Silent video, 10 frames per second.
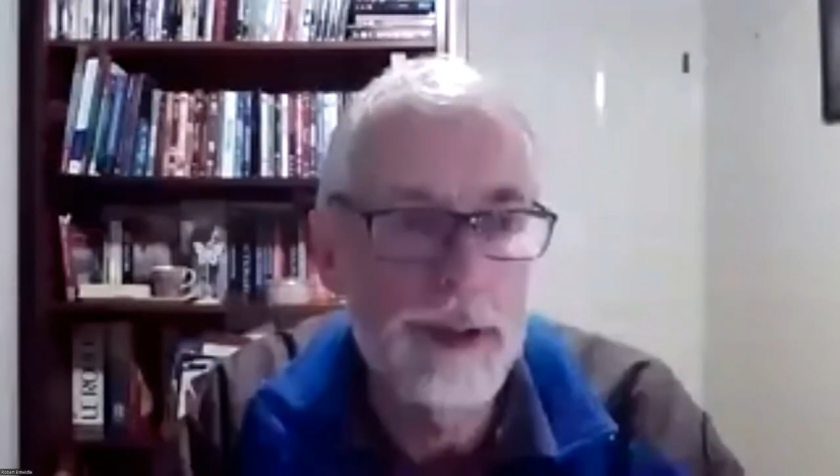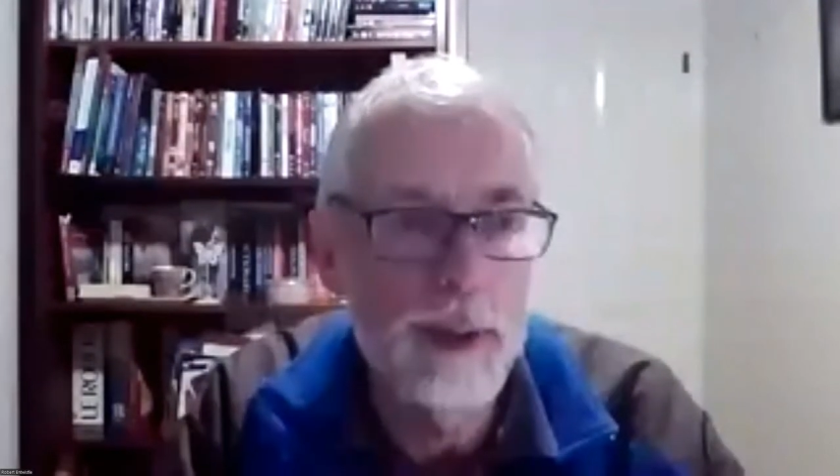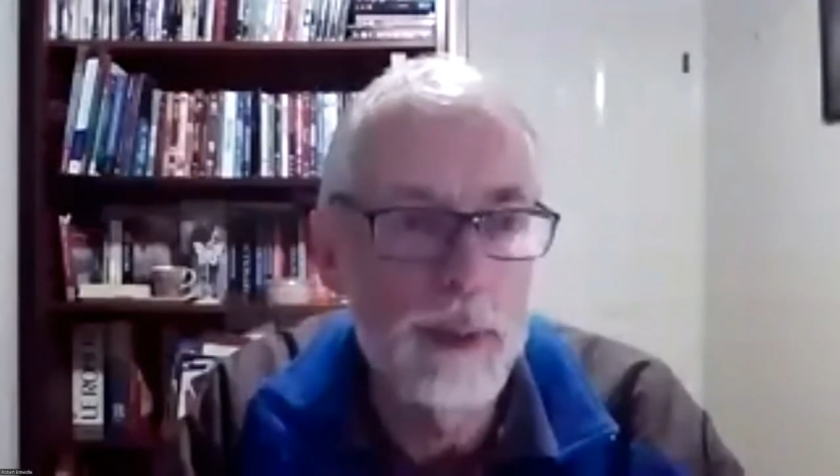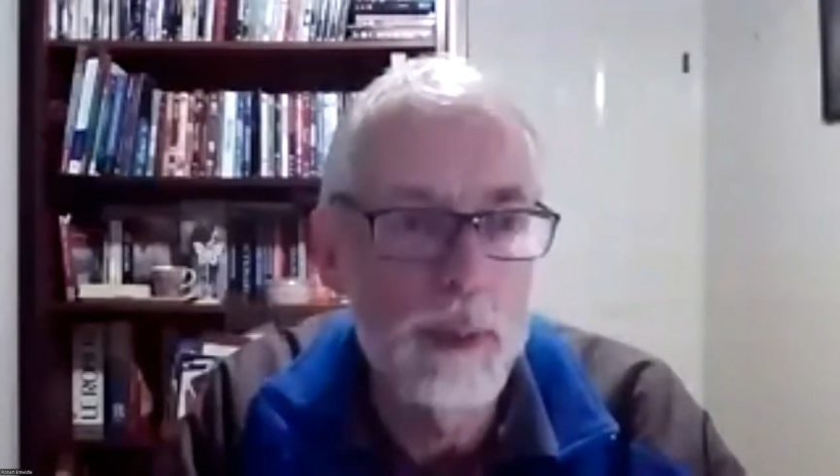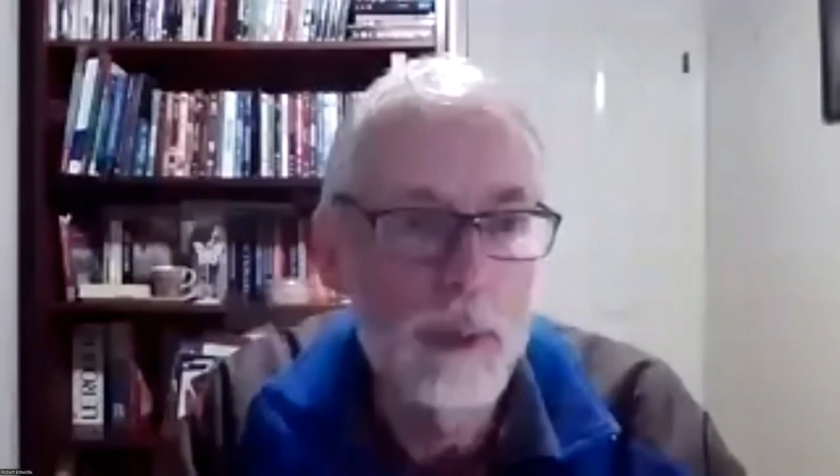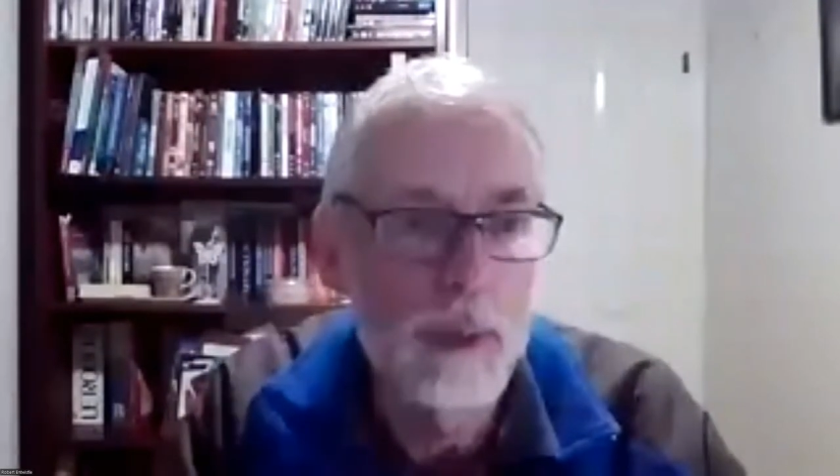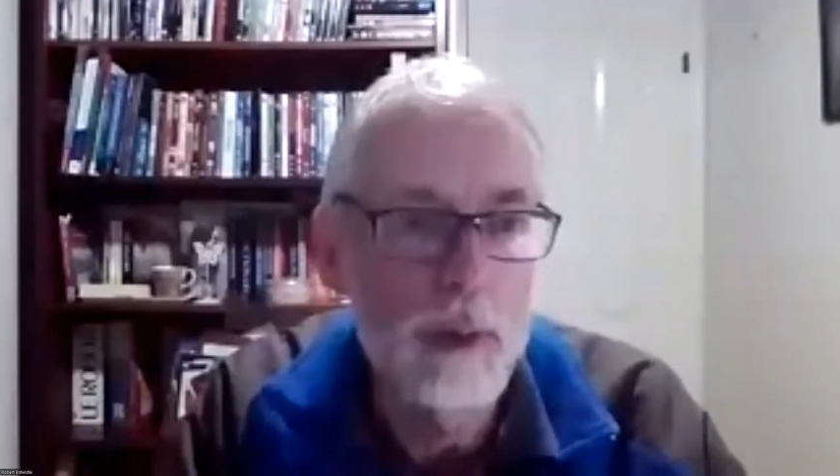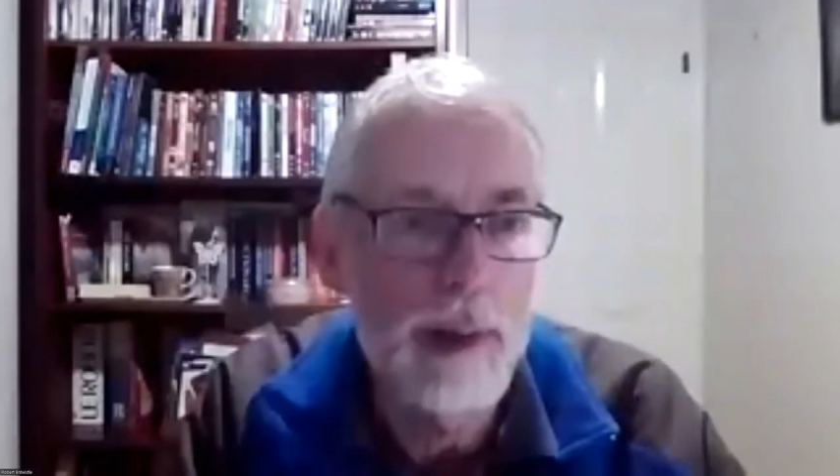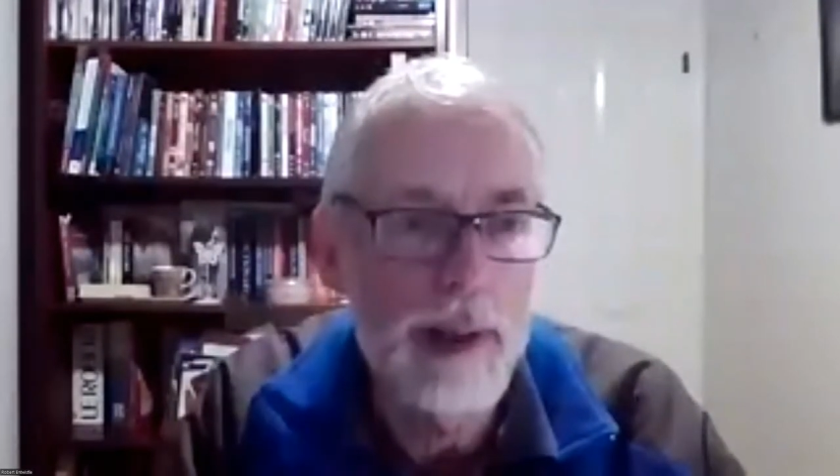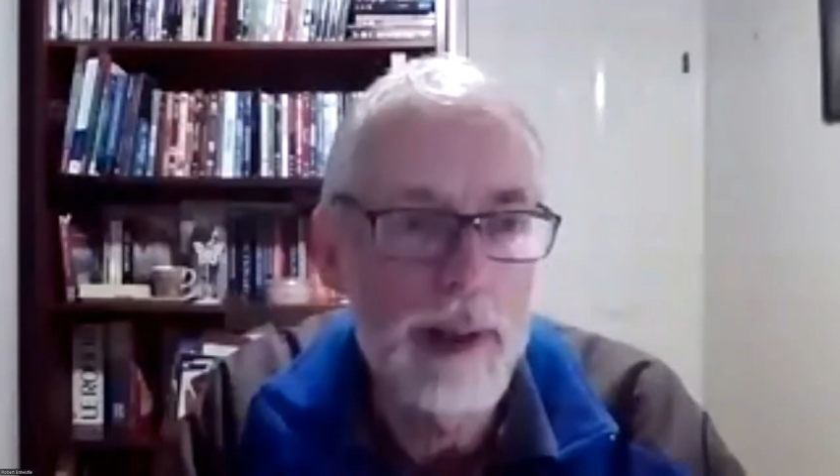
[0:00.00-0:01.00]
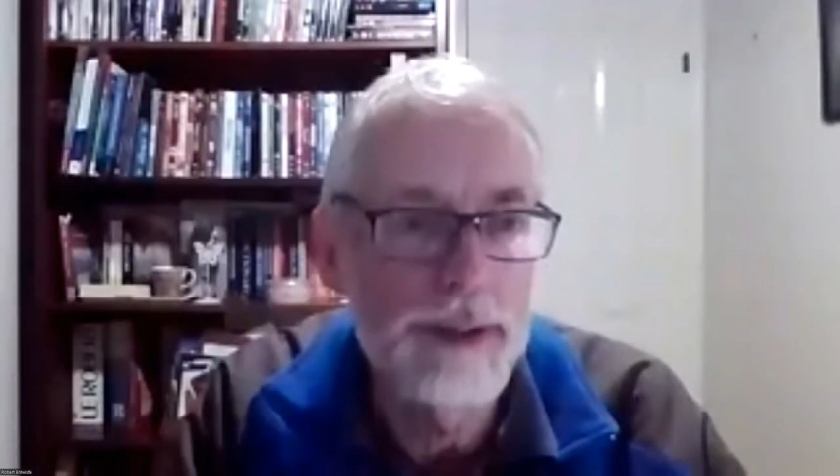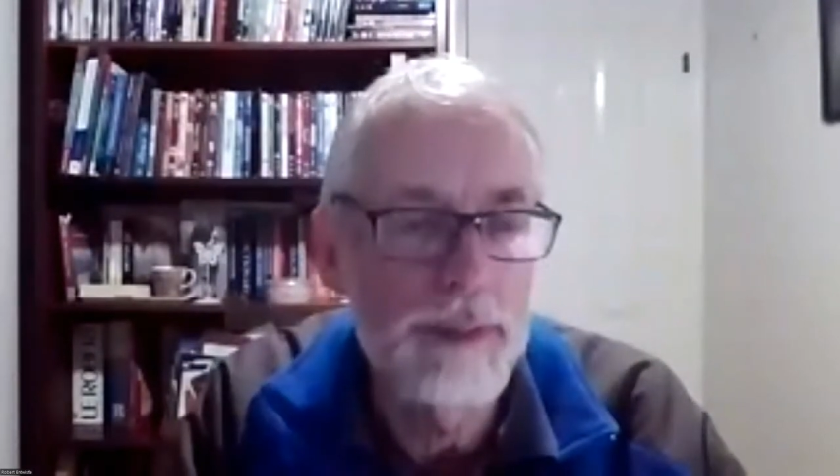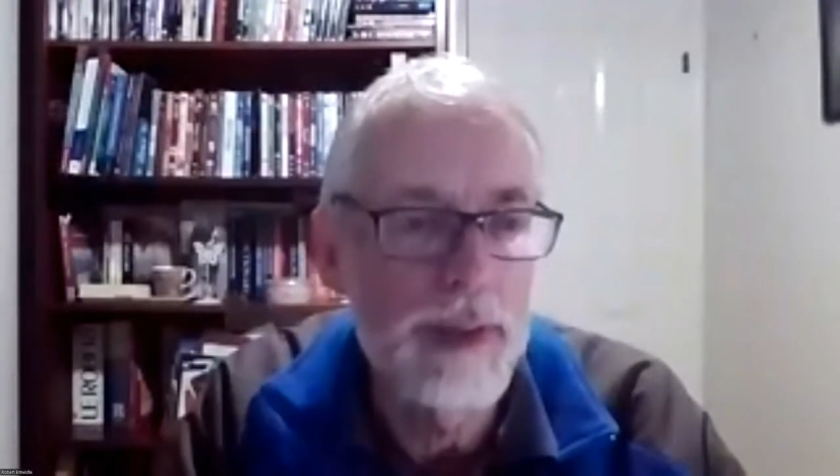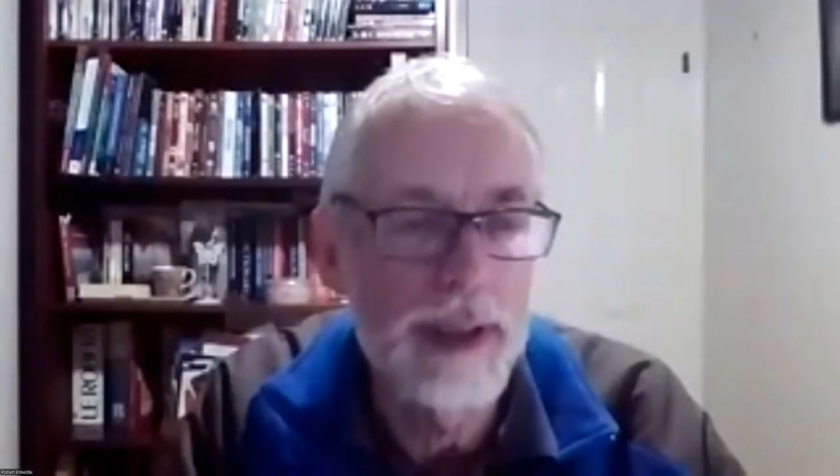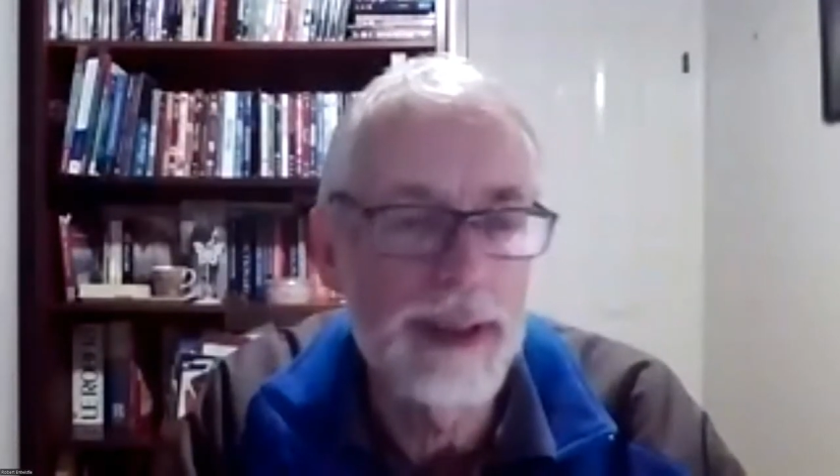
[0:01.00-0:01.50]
your areas of data.